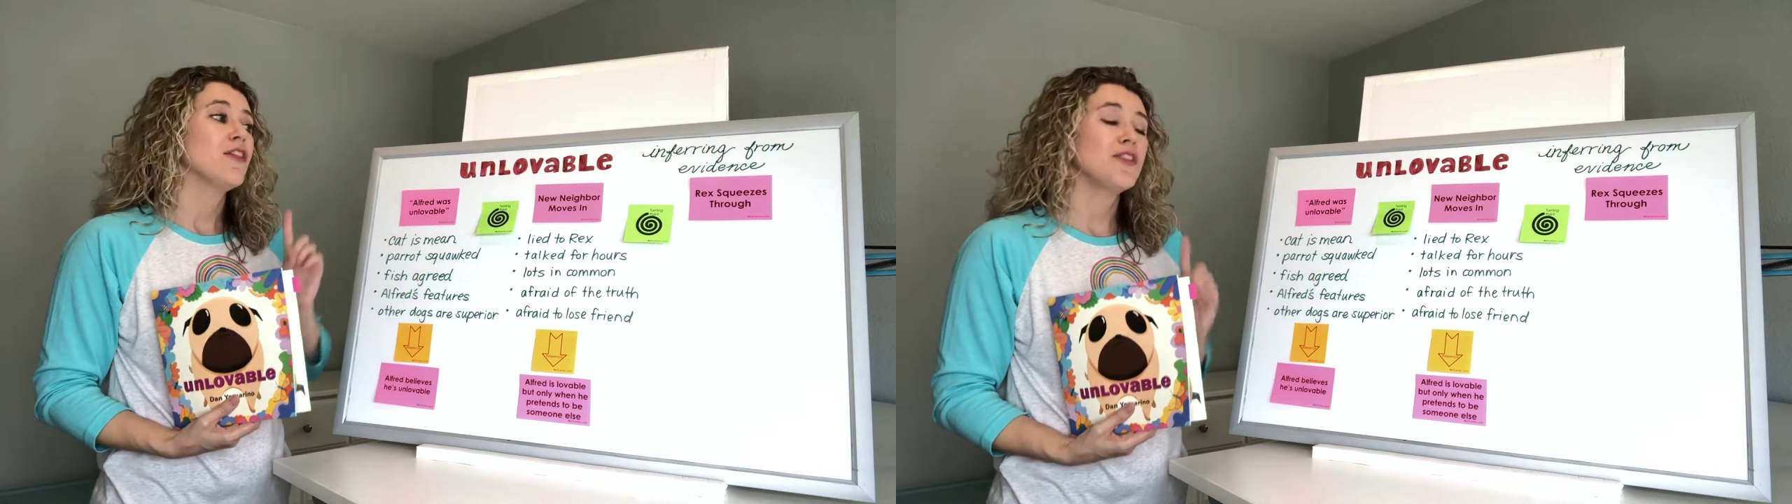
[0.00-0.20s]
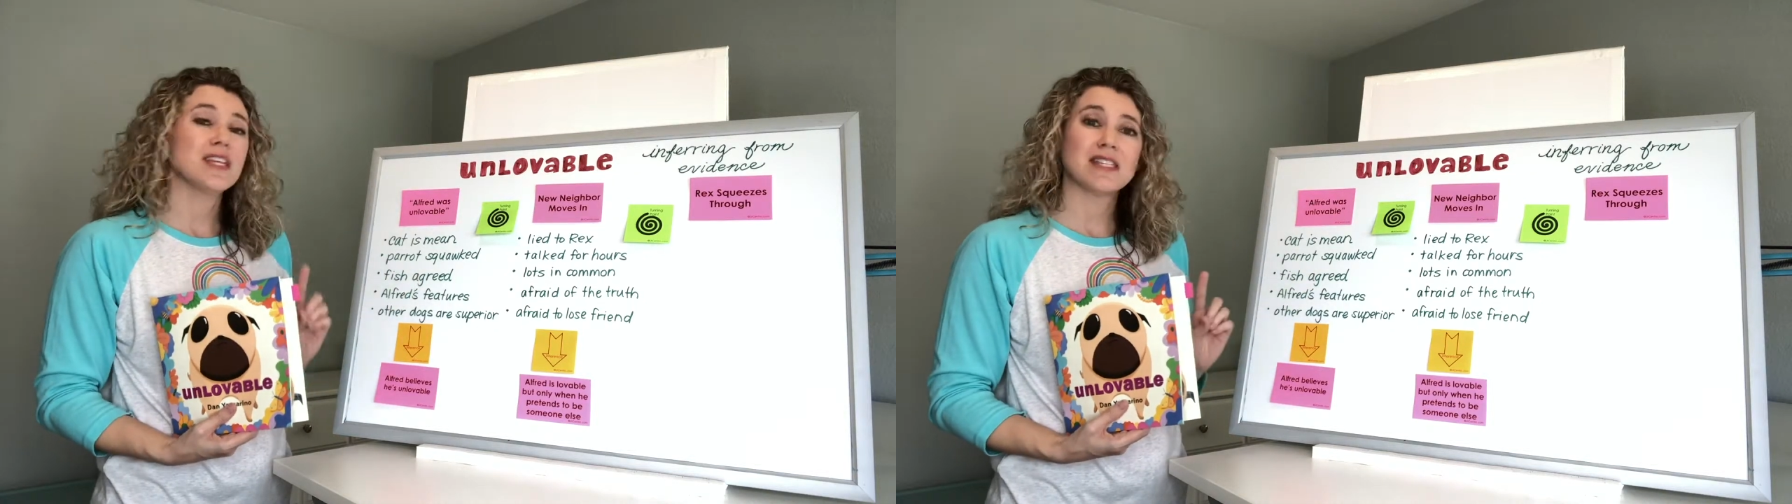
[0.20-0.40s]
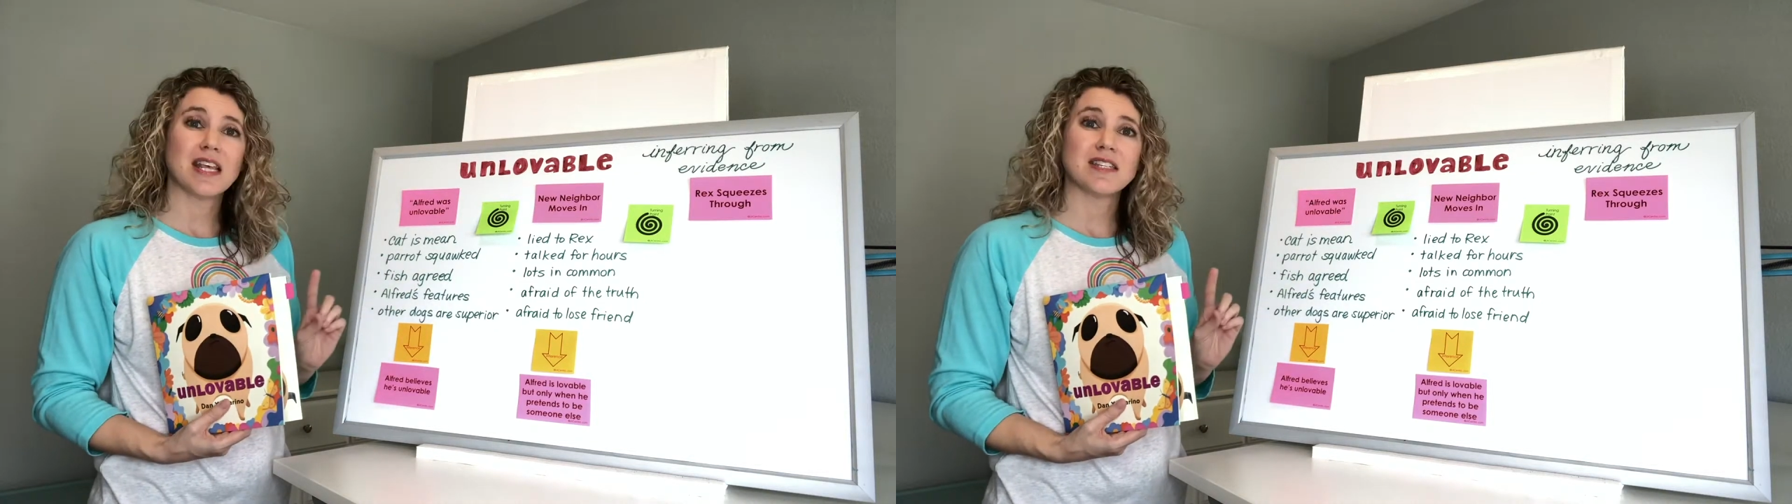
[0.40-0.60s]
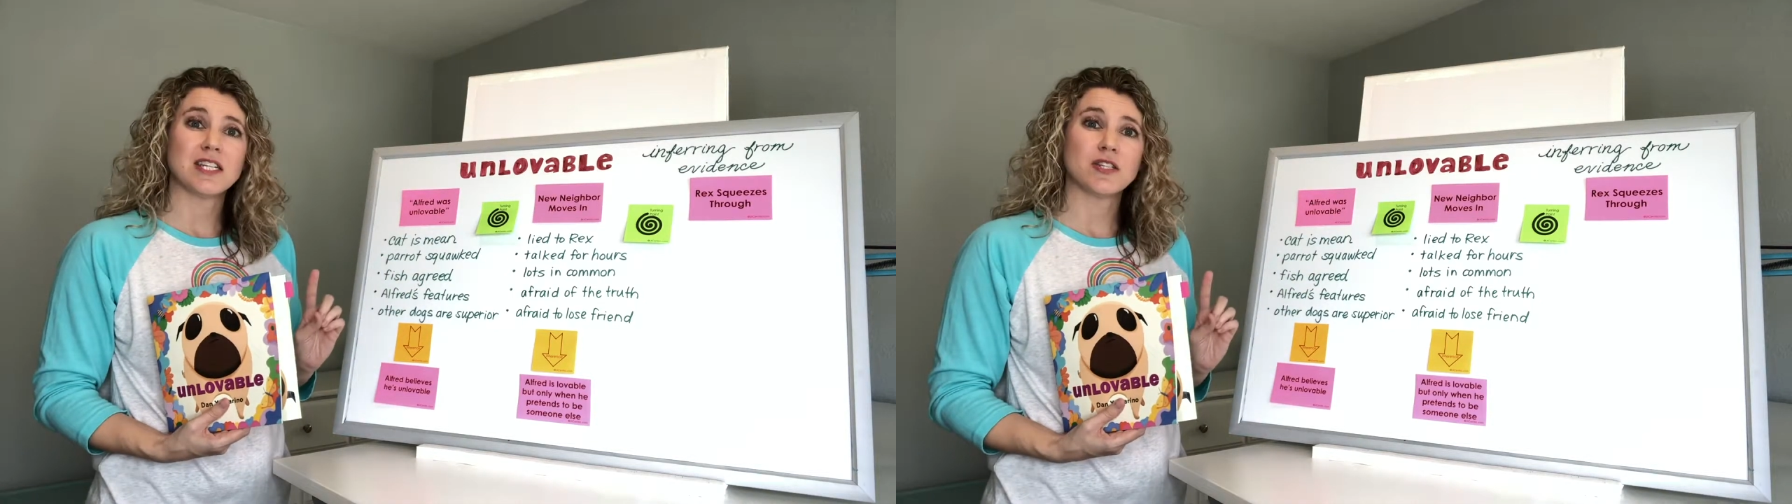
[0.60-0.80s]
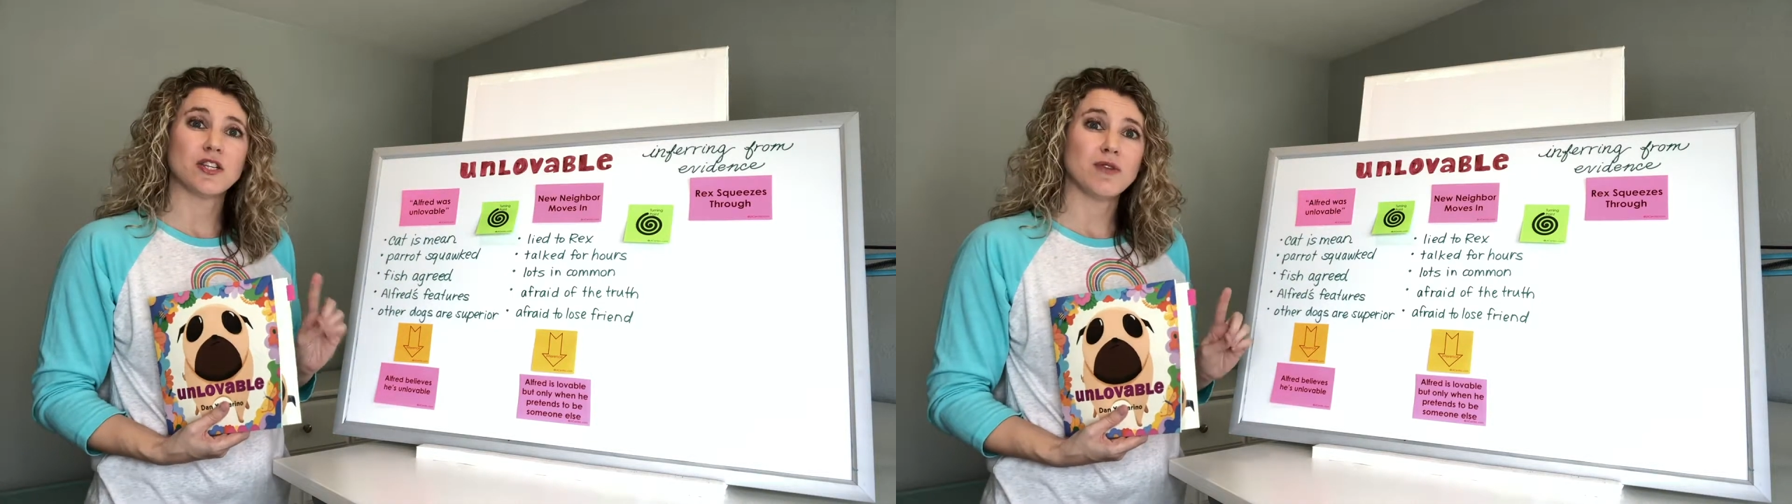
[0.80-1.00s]
this lesson
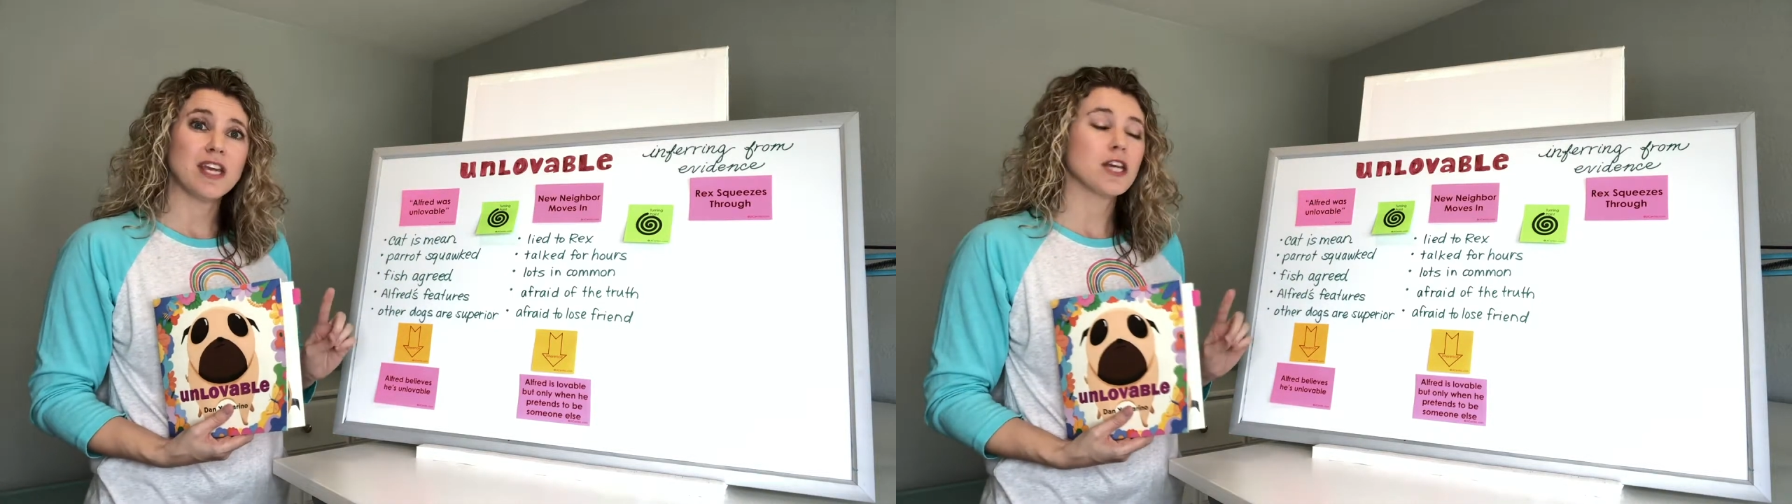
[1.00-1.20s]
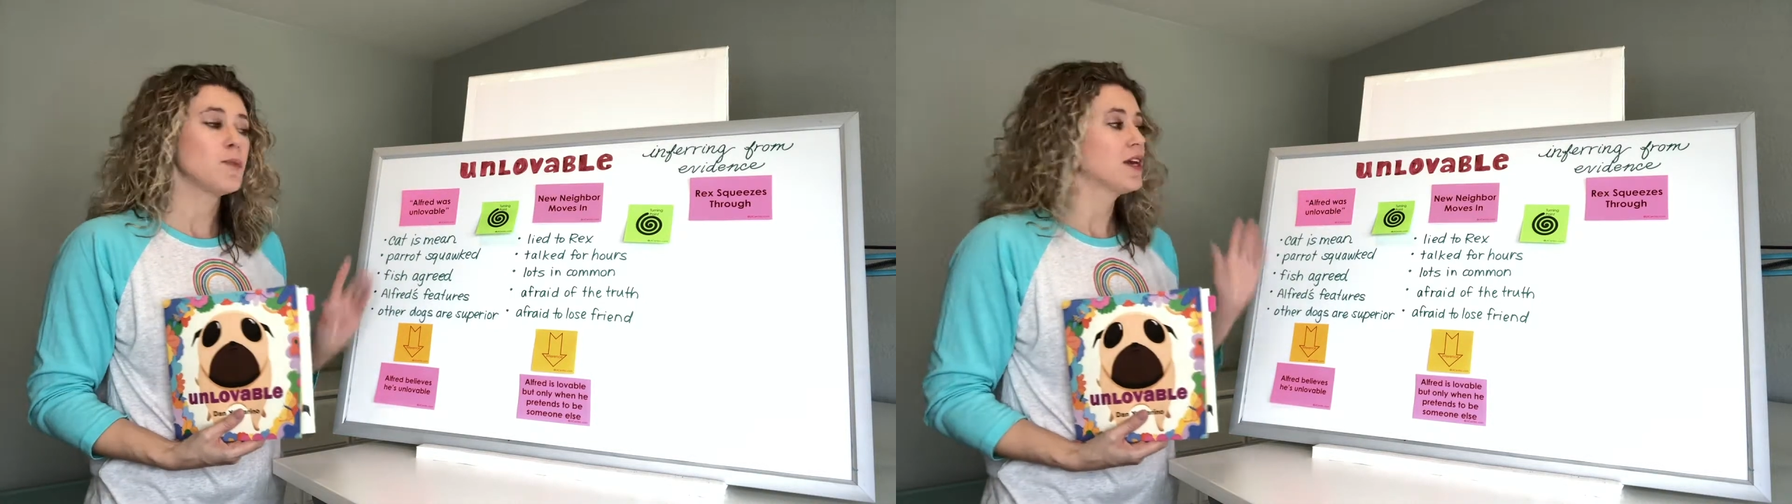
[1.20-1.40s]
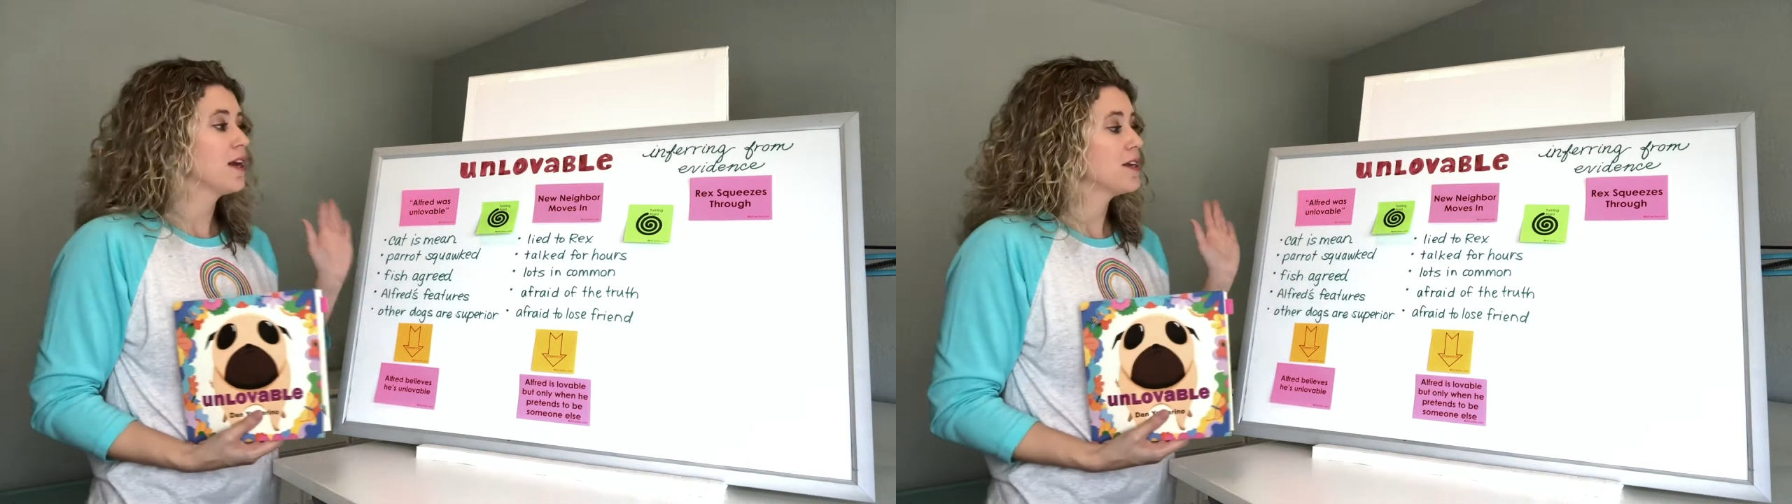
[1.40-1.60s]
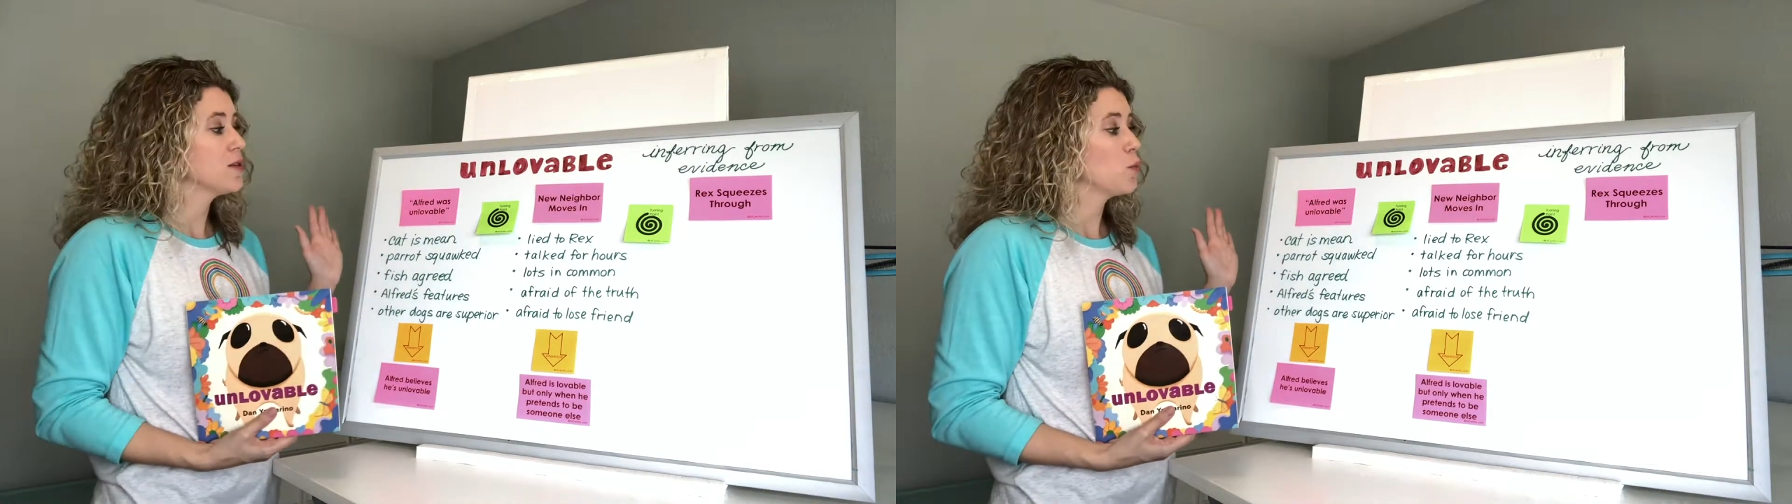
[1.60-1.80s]
is unique because